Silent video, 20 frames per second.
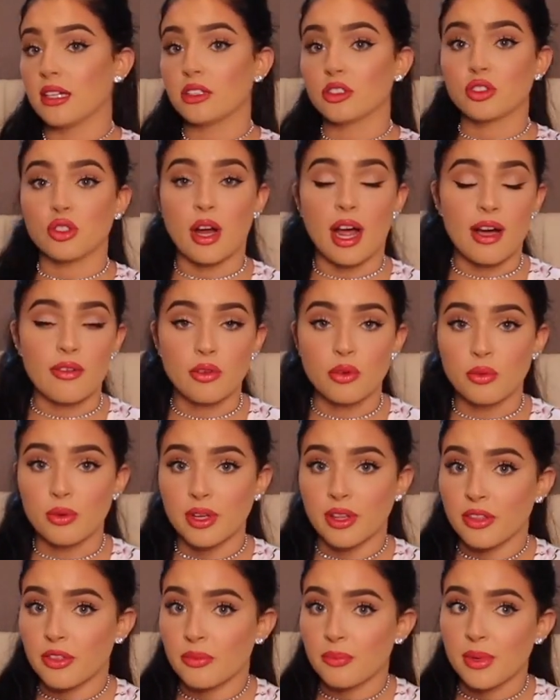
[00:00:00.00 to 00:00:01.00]
Travel
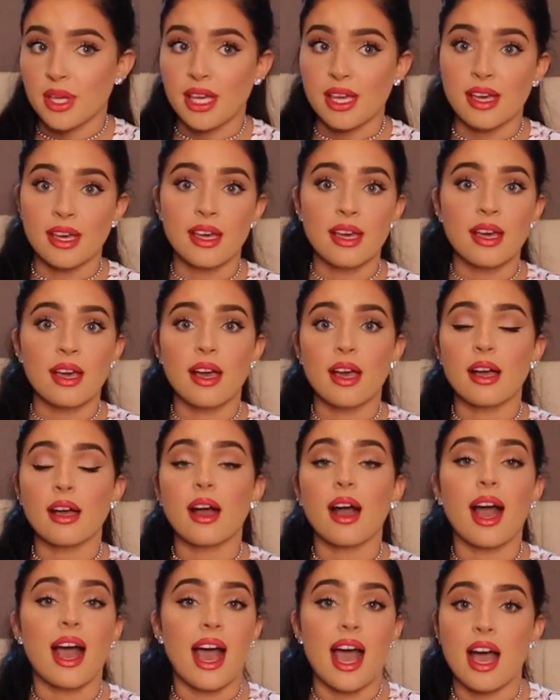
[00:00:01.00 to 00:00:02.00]
with me.
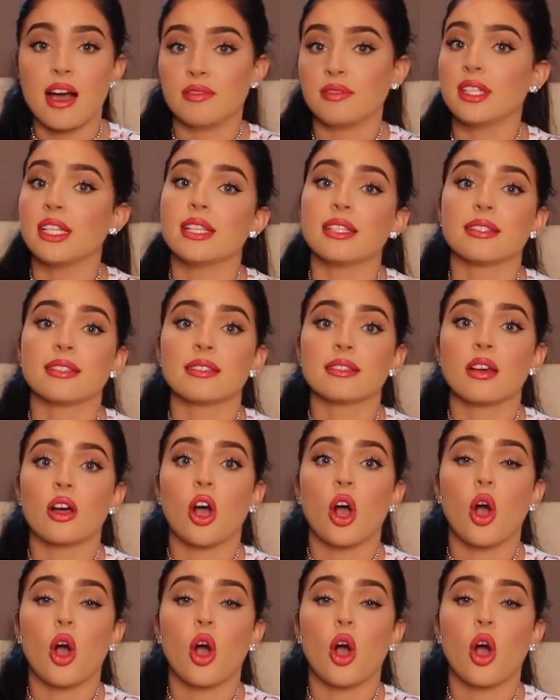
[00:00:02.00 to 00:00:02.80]
I have these